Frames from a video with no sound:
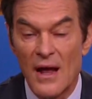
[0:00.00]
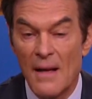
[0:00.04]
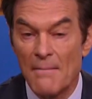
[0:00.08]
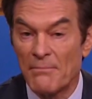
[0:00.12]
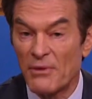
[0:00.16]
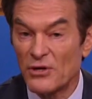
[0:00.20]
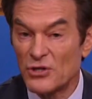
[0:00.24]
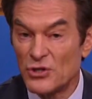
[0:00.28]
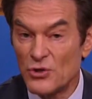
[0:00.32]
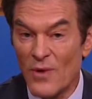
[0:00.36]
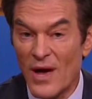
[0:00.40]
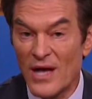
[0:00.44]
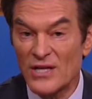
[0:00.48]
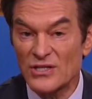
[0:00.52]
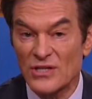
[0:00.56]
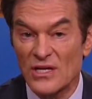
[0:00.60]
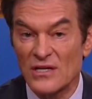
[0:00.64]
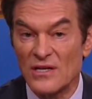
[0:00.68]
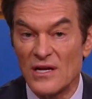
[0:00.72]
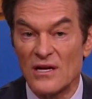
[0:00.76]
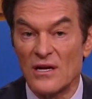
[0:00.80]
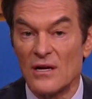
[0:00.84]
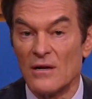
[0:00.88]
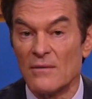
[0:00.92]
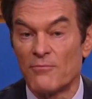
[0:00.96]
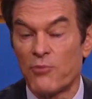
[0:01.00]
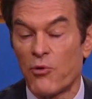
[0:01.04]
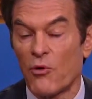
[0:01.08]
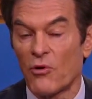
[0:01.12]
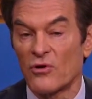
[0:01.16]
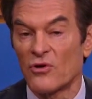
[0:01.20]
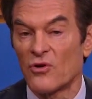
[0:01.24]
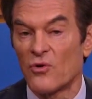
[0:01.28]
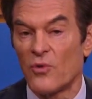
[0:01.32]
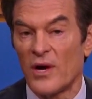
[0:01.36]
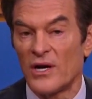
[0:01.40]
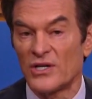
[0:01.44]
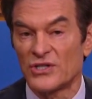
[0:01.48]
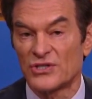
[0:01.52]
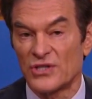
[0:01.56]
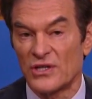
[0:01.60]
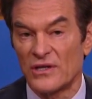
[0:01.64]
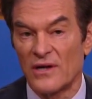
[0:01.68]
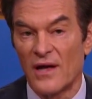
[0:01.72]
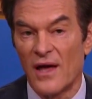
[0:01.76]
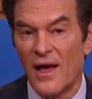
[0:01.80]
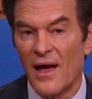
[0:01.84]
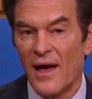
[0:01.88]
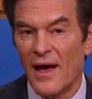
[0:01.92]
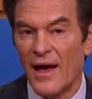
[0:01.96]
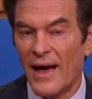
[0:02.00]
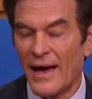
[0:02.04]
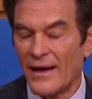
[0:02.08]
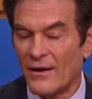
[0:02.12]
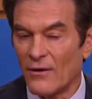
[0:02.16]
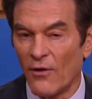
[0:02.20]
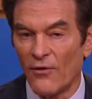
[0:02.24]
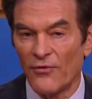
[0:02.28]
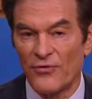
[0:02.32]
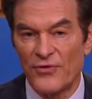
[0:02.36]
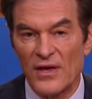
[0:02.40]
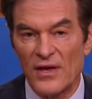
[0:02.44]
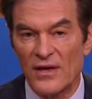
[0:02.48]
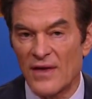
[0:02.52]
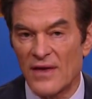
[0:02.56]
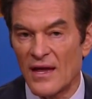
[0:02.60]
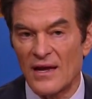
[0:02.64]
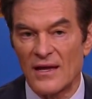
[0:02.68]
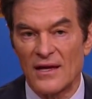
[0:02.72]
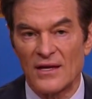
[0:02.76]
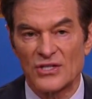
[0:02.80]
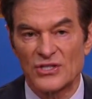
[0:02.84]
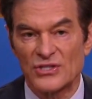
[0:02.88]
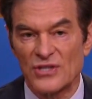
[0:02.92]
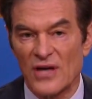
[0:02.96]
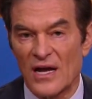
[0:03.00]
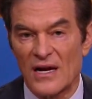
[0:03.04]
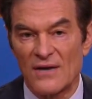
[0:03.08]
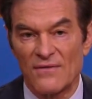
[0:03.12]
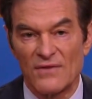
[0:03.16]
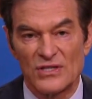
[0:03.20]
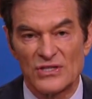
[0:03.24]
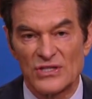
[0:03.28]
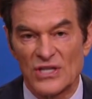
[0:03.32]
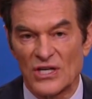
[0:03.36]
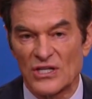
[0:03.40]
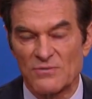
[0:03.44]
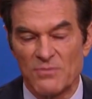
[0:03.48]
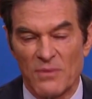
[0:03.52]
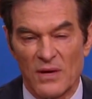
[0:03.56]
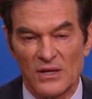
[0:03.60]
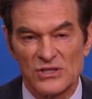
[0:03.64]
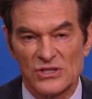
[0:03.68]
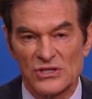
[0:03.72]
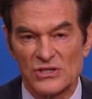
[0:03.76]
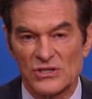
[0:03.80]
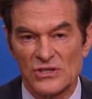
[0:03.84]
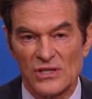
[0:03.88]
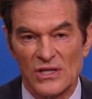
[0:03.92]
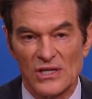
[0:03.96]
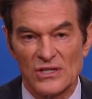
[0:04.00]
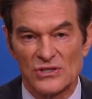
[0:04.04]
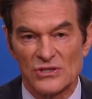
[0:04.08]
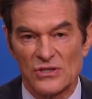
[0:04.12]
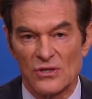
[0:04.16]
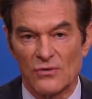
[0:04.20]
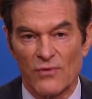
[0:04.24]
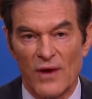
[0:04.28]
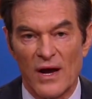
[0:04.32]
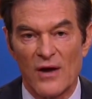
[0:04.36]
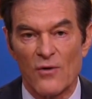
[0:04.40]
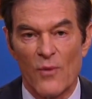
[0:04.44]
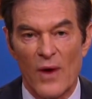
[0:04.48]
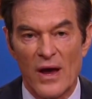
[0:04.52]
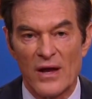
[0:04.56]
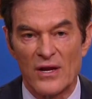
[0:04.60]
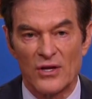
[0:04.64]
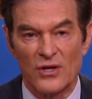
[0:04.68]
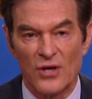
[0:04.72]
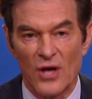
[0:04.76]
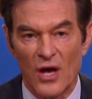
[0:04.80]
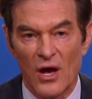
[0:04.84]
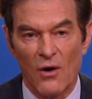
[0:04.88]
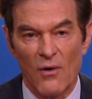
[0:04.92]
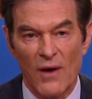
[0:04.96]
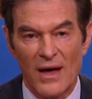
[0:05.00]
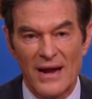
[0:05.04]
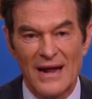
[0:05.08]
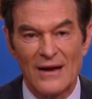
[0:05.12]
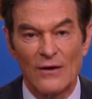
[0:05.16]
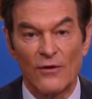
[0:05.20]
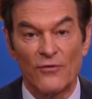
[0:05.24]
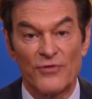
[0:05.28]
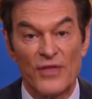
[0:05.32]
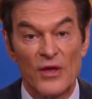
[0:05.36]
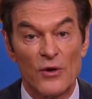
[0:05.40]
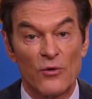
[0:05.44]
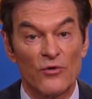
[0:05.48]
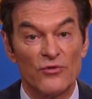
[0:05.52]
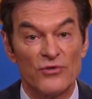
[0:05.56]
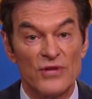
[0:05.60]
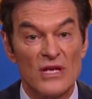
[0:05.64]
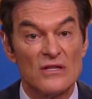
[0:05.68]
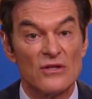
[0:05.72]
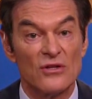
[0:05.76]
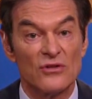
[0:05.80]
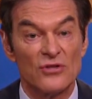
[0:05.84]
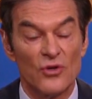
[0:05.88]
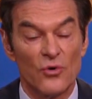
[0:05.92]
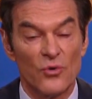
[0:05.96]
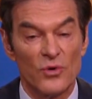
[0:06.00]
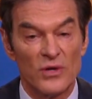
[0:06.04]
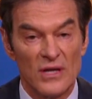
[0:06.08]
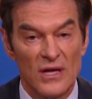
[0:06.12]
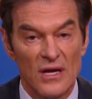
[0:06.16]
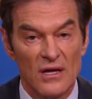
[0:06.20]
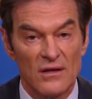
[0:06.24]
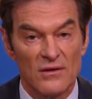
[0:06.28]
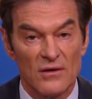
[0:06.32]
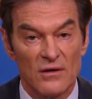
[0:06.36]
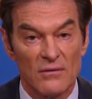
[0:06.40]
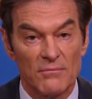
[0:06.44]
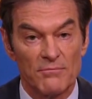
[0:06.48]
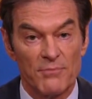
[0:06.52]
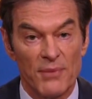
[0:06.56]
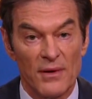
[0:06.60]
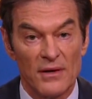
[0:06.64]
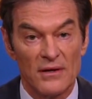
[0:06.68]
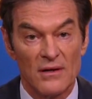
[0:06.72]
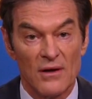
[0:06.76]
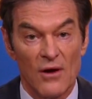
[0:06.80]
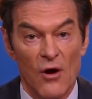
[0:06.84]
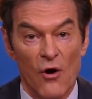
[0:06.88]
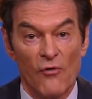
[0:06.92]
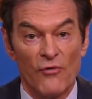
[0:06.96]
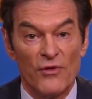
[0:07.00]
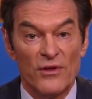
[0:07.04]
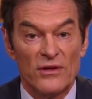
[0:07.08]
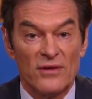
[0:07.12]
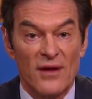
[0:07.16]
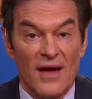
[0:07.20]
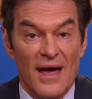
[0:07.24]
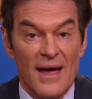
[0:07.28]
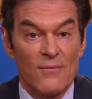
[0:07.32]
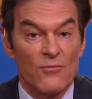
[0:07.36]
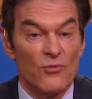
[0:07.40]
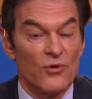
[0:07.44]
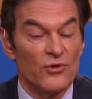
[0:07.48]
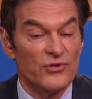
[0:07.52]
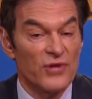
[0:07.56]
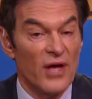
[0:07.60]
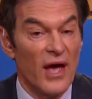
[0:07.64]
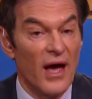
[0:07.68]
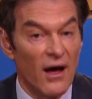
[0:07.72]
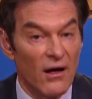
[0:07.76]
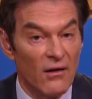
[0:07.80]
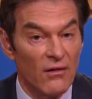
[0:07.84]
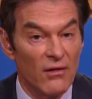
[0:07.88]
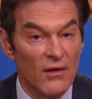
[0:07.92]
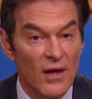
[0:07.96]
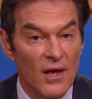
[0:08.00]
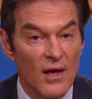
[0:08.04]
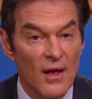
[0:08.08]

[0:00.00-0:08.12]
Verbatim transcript: But you ask Anita an important question. I don't think getting a shot every six months is, is the right way to go, and I don't think we'll need to do it either, but only time will tell.